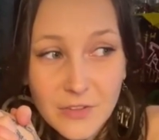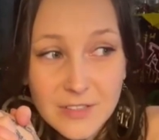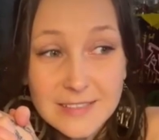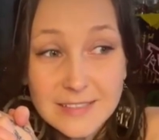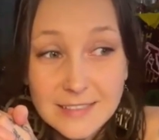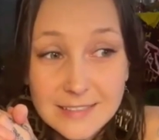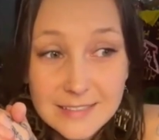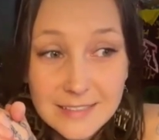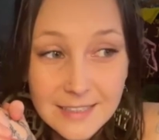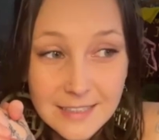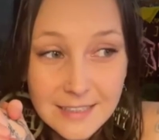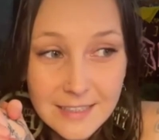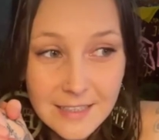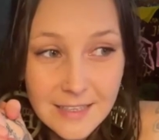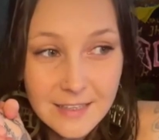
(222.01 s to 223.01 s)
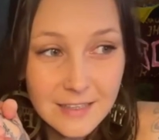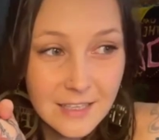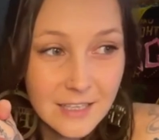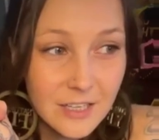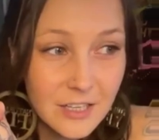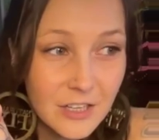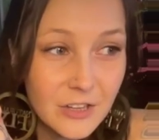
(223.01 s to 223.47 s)
season,
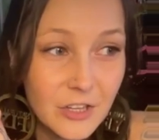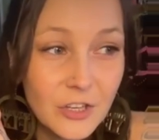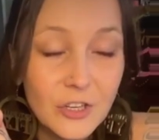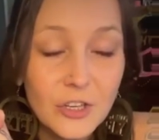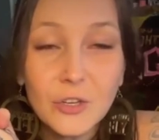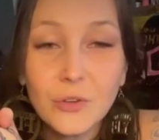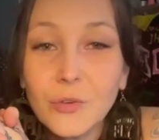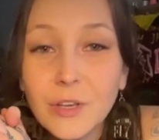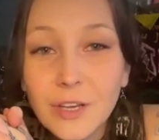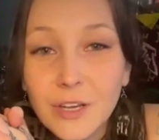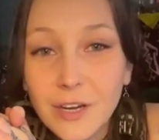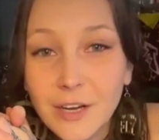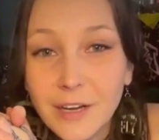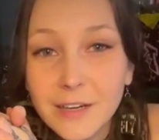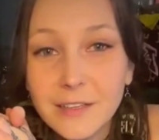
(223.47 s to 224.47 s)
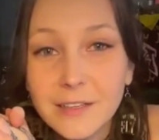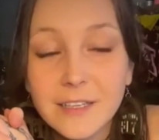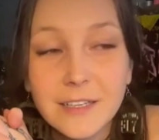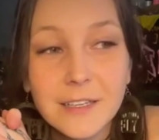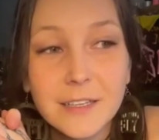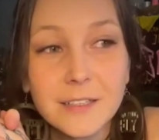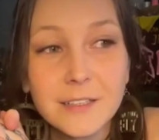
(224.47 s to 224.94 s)
the new year,
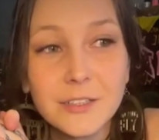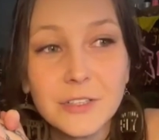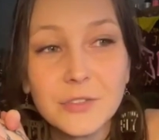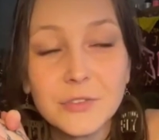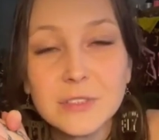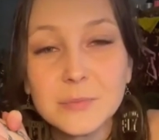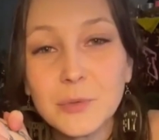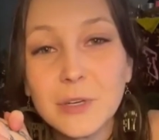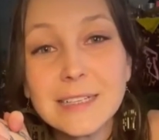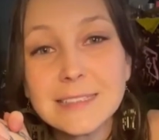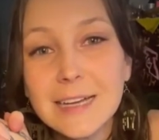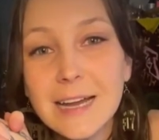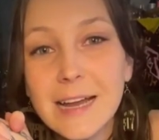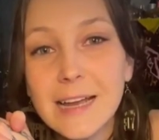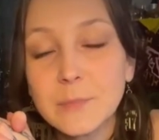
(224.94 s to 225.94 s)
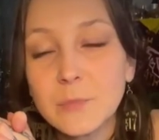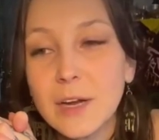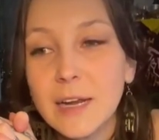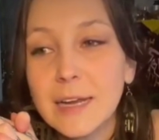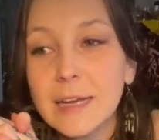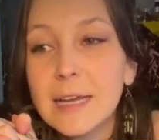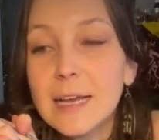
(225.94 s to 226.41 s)
the new springtime,
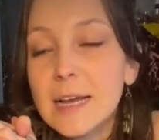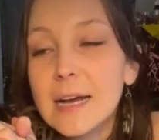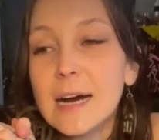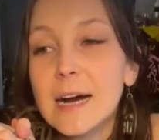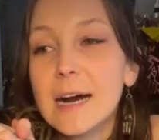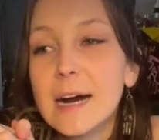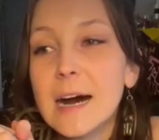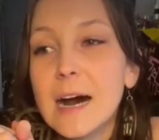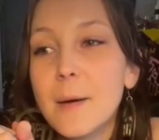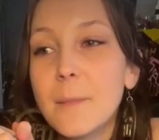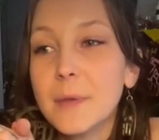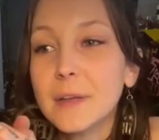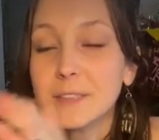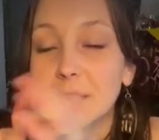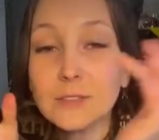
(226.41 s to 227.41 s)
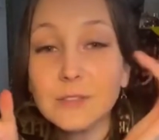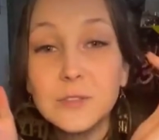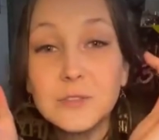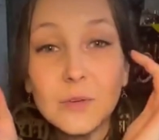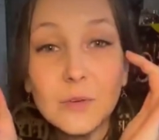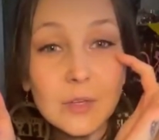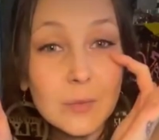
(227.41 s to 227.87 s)
right? It's also
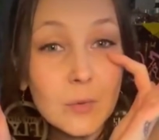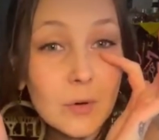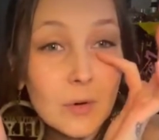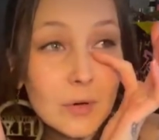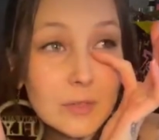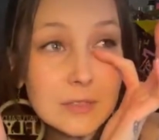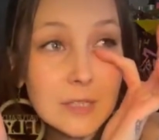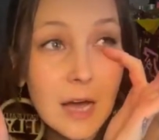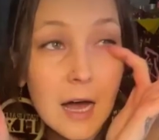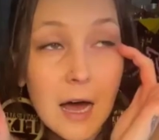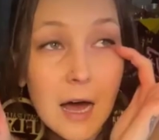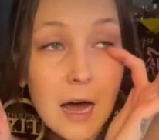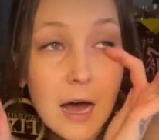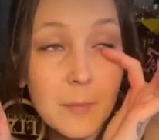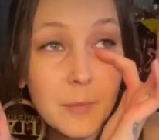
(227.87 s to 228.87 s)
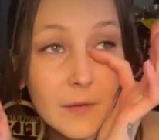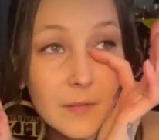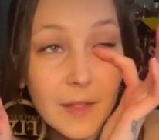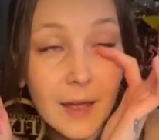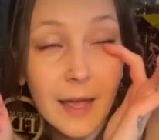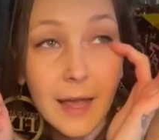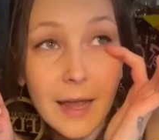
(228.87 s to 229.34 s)
Soli Bull's
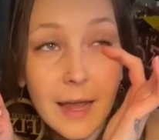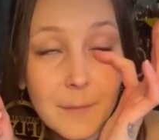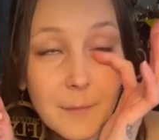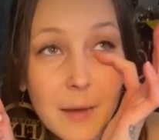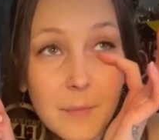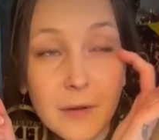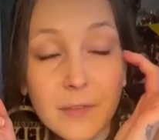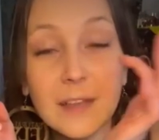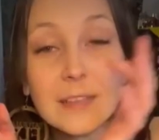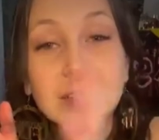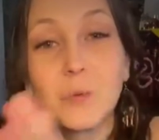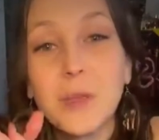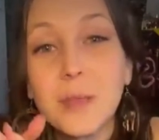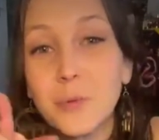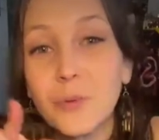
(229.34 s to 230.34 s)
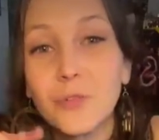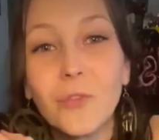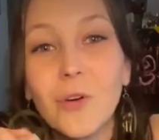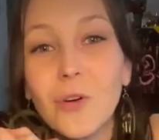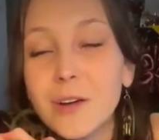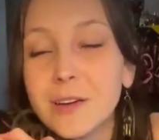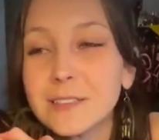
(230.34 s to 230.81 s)
birthday, and my birthday's the week
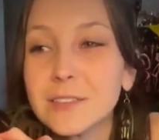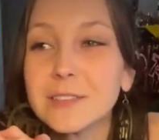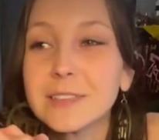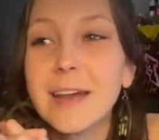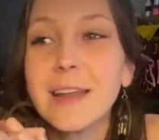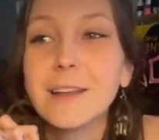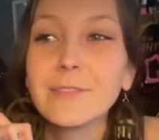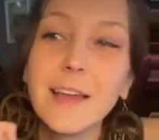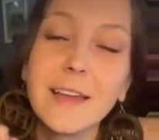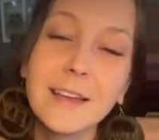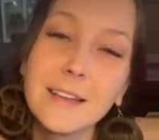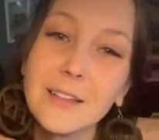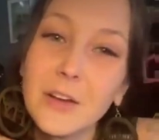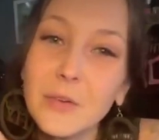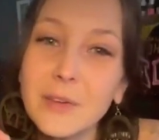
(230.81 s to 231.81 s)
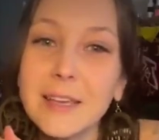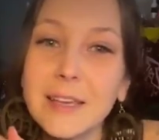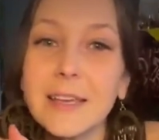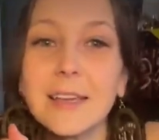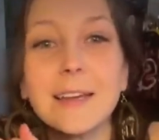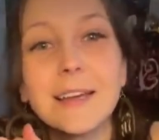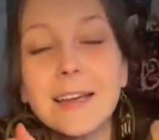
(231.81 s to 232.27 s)
before, so it's kind of like a
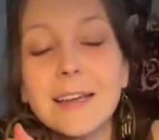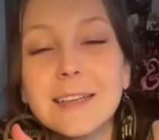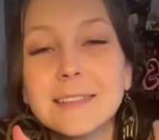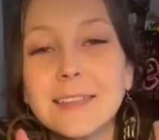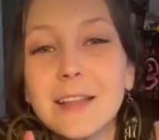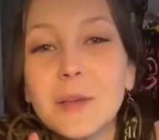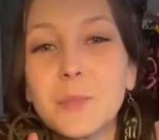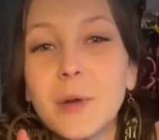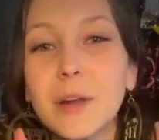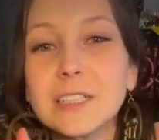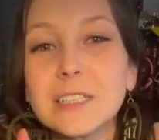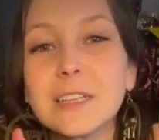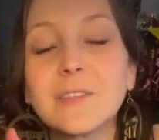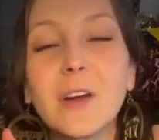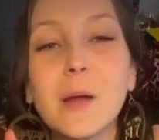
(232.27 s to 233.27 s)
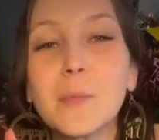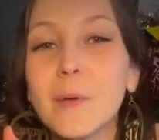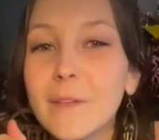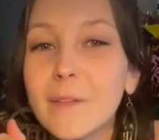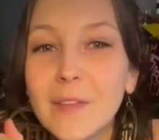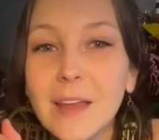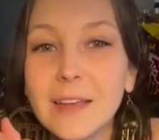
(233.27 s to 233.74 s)
low-key celebration of our
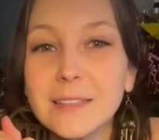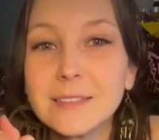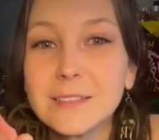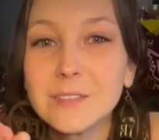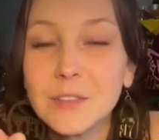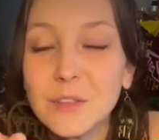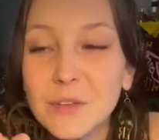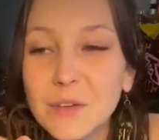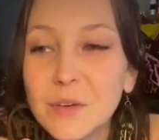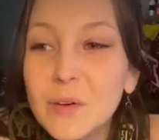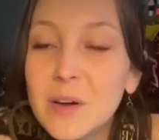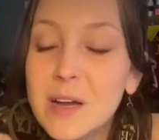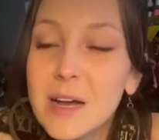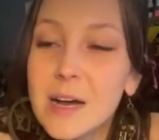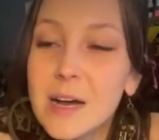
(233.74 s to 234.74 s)
birthdays too.